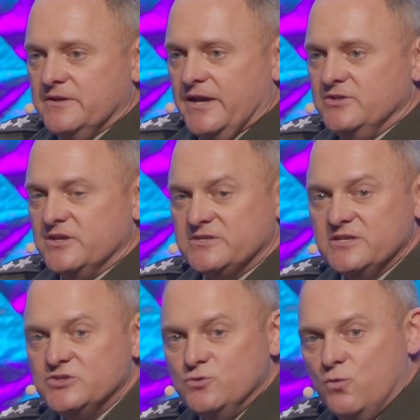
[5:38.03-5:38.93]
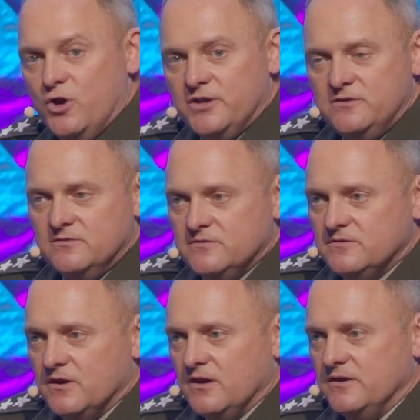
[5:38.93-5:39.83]
And just as you would
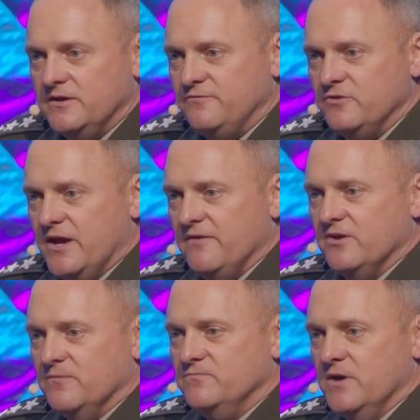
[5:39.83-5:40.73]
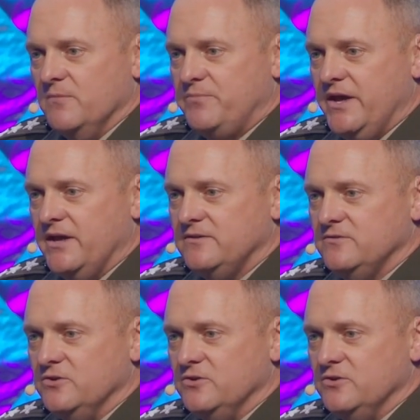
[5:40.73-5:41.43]
if you have a pet,